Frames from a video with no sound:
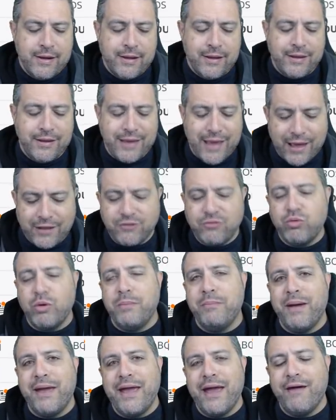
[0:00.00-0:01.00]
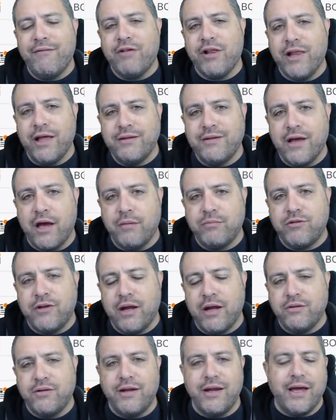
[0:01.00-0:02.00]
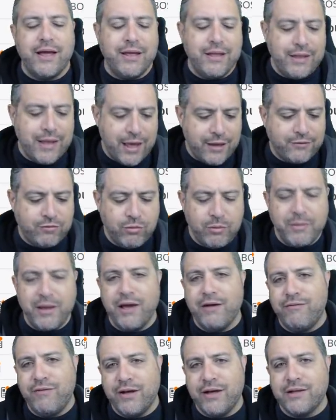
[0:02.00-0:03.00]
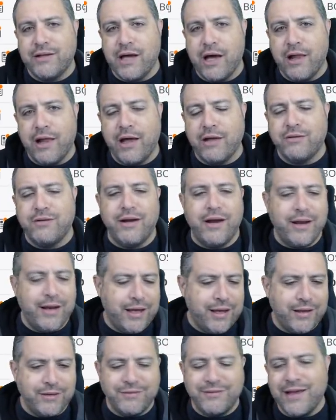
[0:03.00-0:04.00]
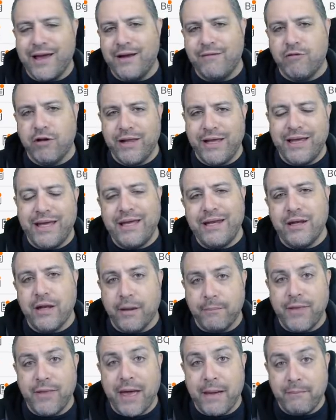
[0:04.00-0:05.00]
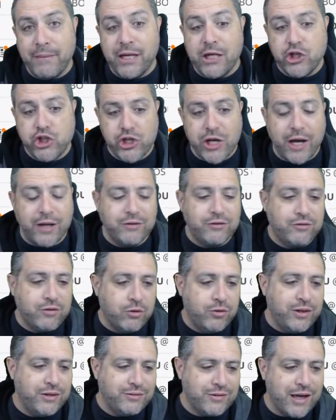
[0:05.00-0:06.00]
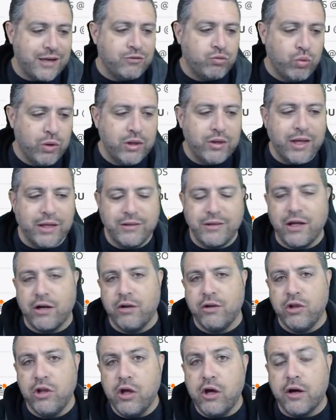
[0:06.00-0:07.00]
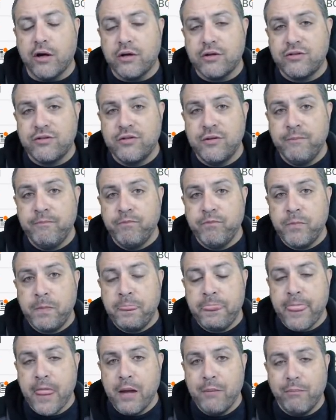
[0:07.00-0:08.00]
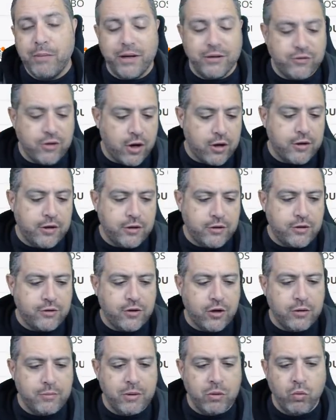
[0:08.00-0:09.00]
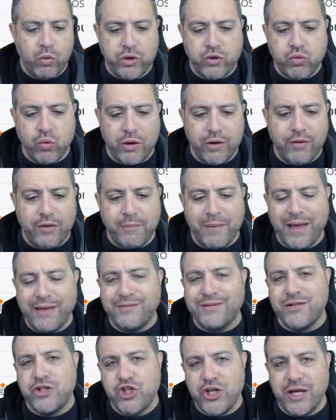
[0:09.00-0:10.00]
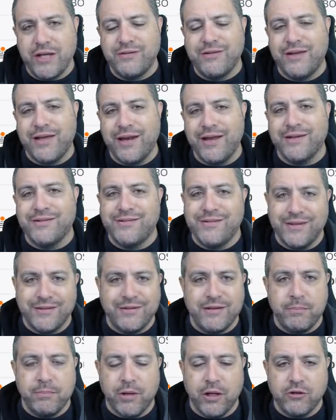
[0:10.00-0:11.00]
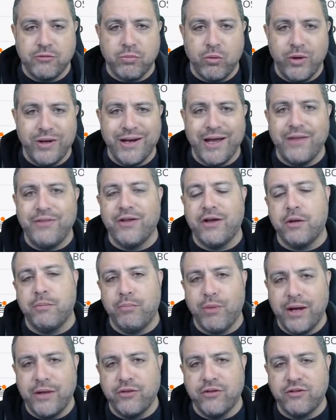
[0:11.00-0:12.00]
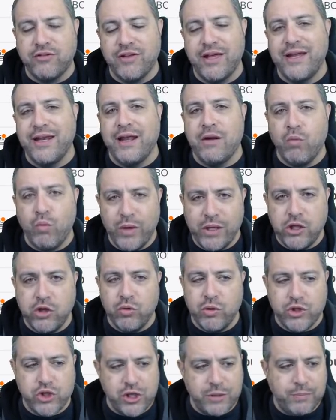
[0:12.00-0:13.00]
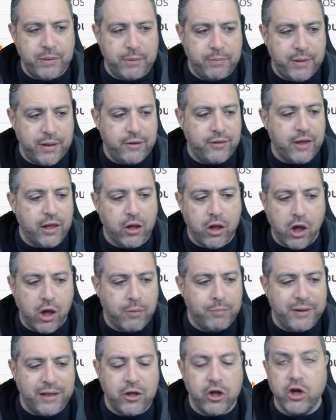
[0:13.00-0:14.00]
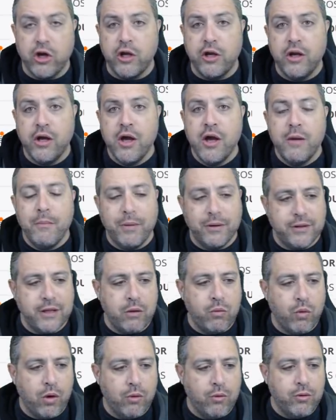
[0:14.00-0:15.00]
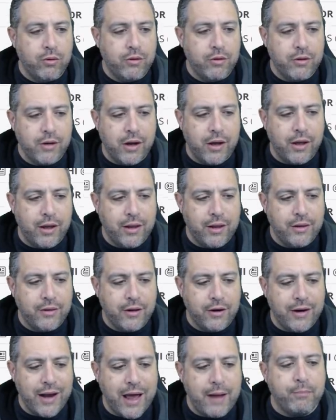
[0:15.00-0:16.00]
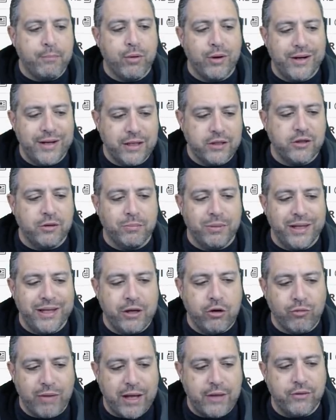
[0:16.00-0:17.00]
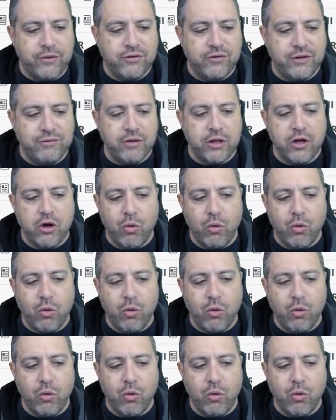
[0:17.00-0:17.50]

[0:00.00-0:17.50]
Yes, we may have Klay Thompson out tonight. Yes, we may have Iguodala out tonight. Iggy's not really eating up that many shots. So these guys will get their looks, but it's hard to determine which one of them has a chance at getting a sixty plus point night that could break the slate and win you a G P P. They'll all be good, but they won't, uh, they're not predictably great this evening.